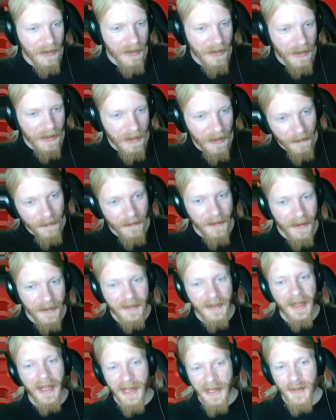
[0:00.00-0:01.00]
if
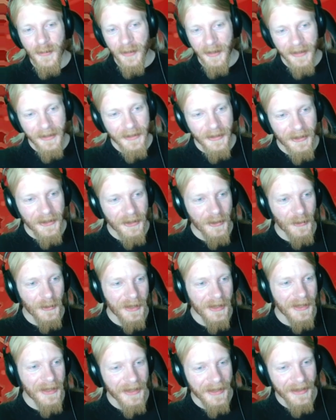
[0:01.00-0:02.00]
there's anyone who should
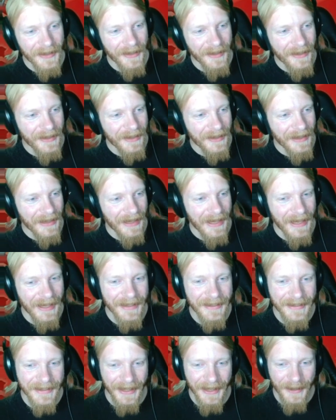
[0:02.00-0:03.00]
win here,
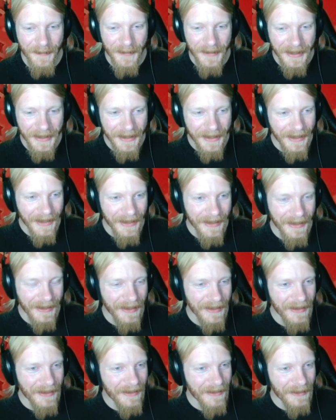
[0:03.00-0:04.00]
it's gonna be
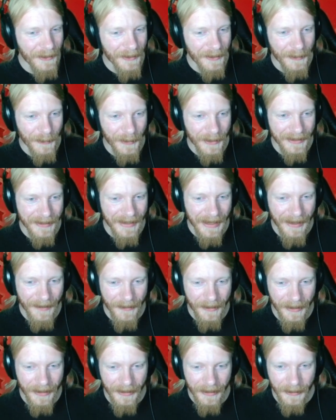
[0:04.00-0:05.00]
the Northwest
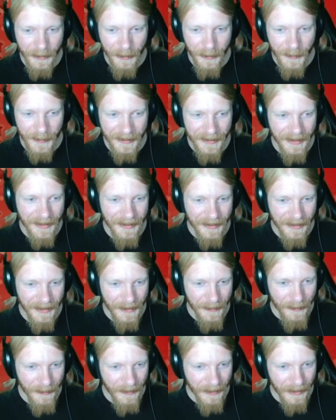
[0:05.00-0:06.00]
Asian
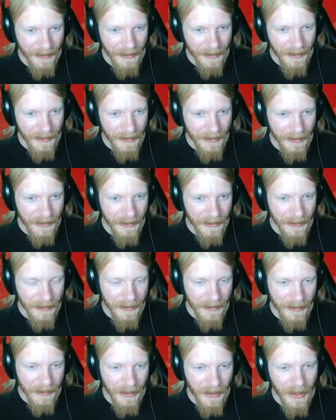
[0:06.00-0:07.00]
team.
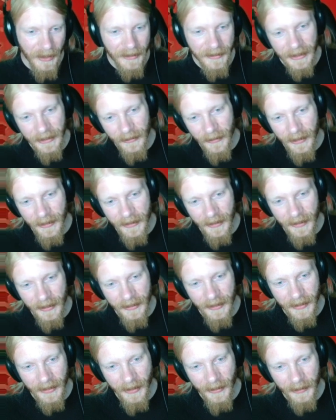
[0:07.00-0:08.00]
Central Asia
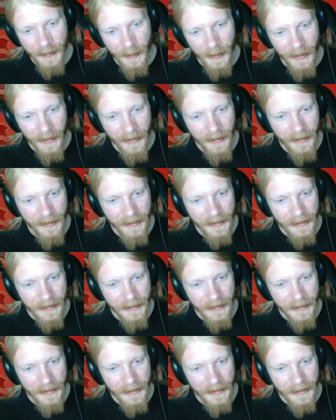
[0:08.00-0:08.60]
is here as well.